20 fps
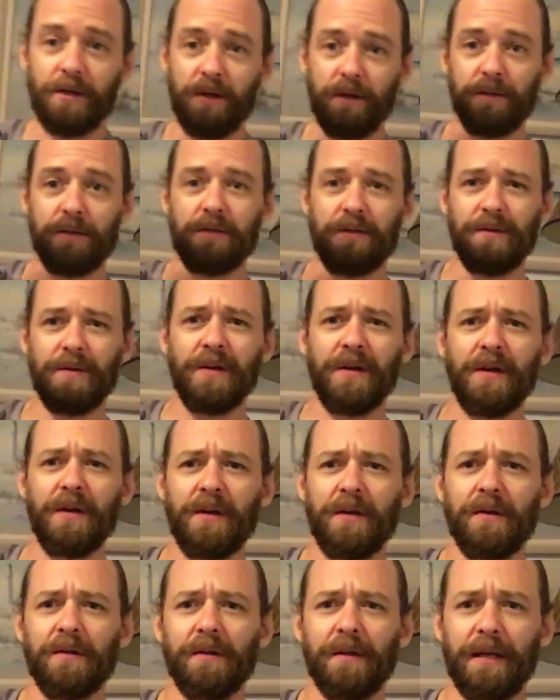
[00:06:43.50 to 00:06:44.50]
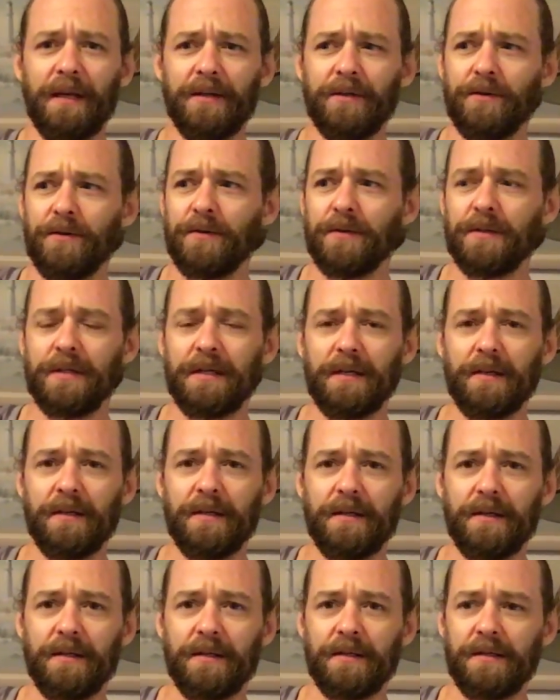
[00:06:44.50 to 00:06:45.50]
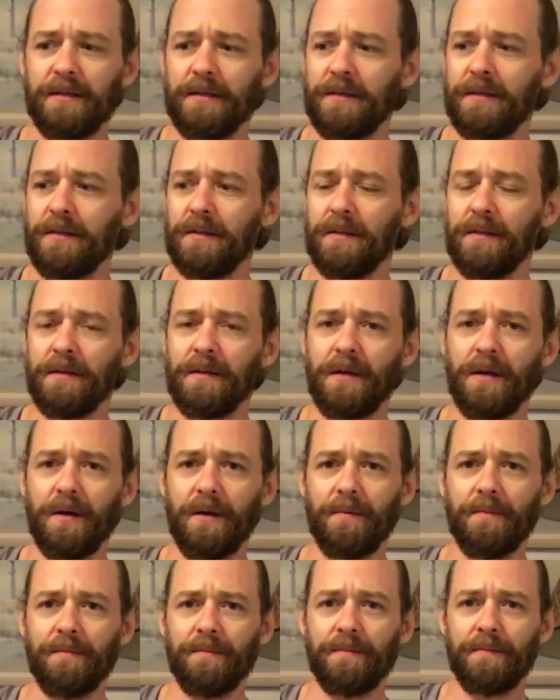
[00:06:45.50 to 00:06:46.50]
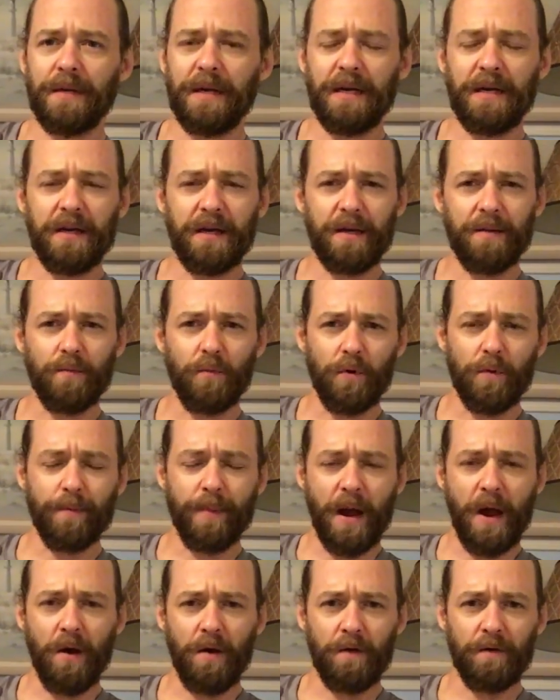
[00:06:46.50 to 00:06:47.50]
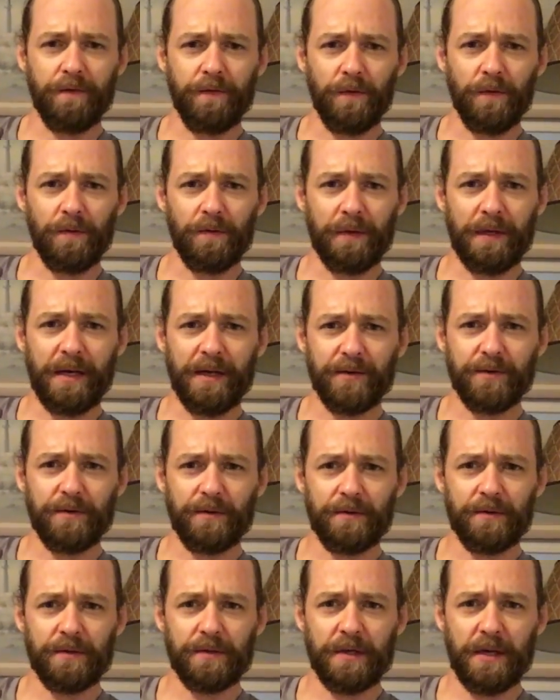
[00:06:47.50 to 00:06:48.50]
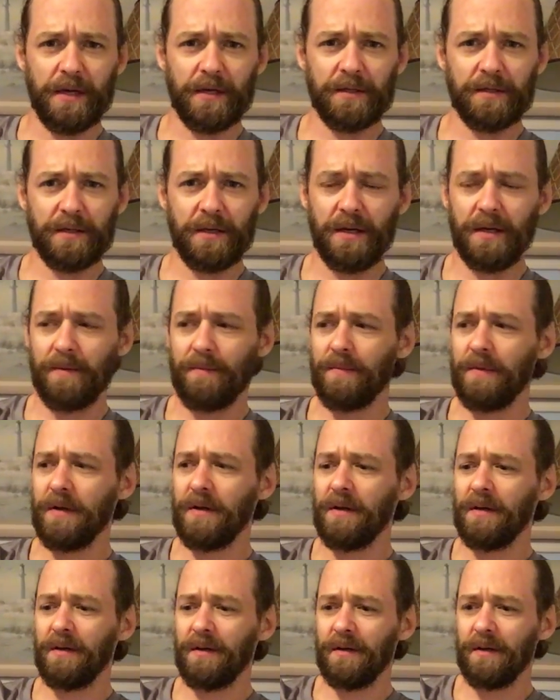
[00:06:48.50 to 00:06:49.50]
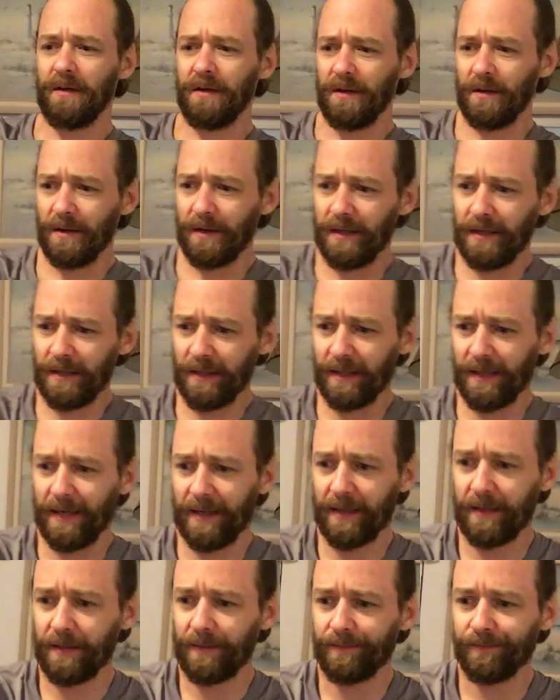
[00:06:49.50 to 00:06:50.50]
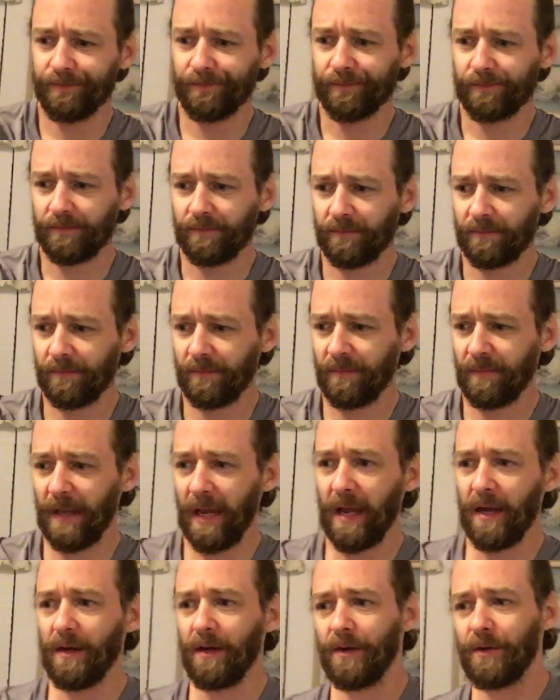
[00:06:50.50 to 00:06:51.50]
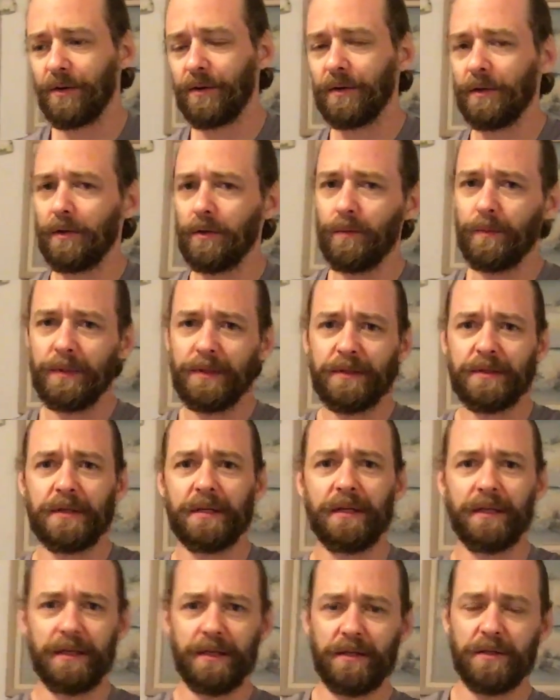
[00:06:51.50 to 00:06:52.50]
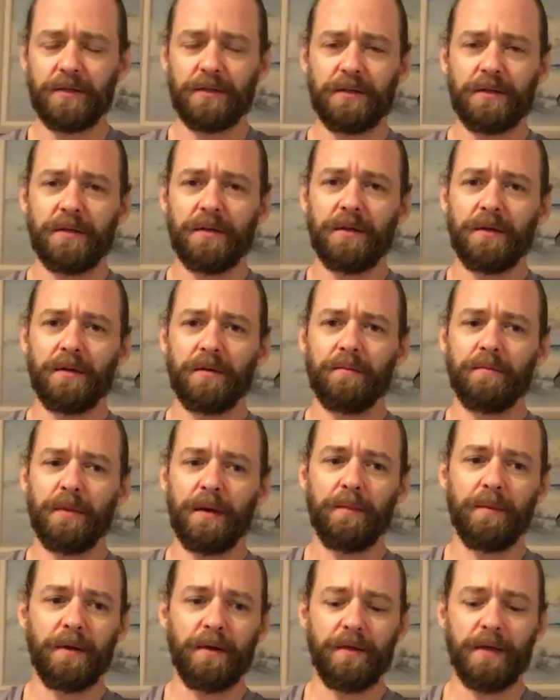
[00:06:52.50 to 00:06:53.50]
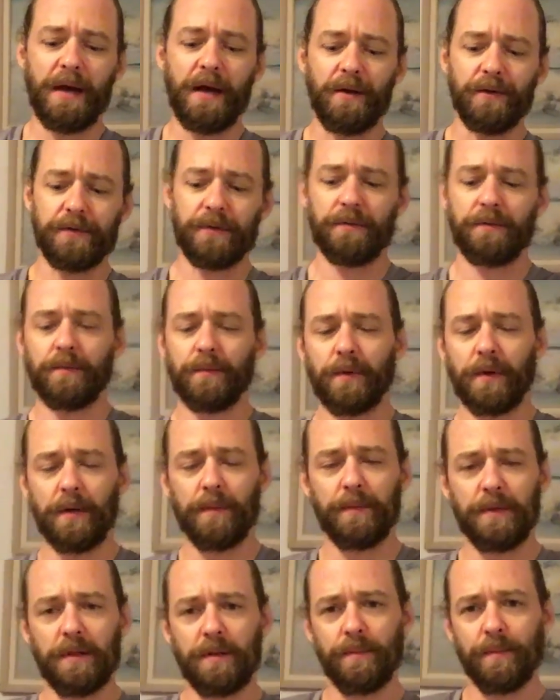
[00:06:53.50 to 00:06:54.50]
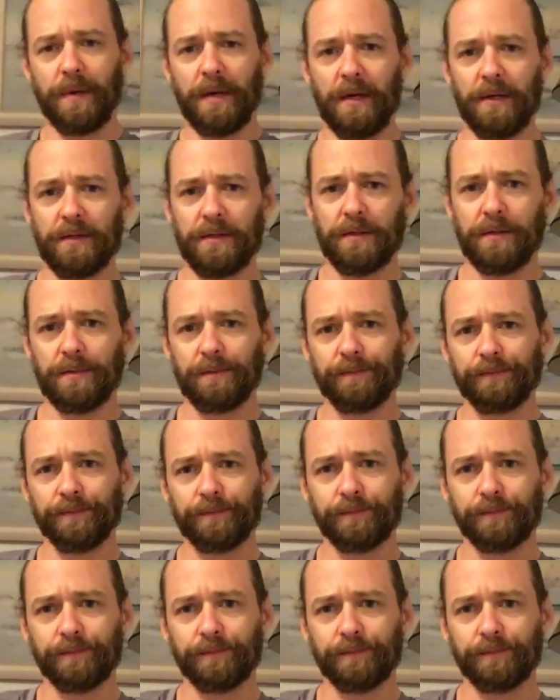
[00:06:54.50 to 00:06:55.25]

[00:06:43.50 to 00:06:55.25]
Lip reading: hung 2 lanterns like this. I need to get more powerful lanterns next time. You know, I need like 800 lumens at least. Maybe 1,000 would probably be the best.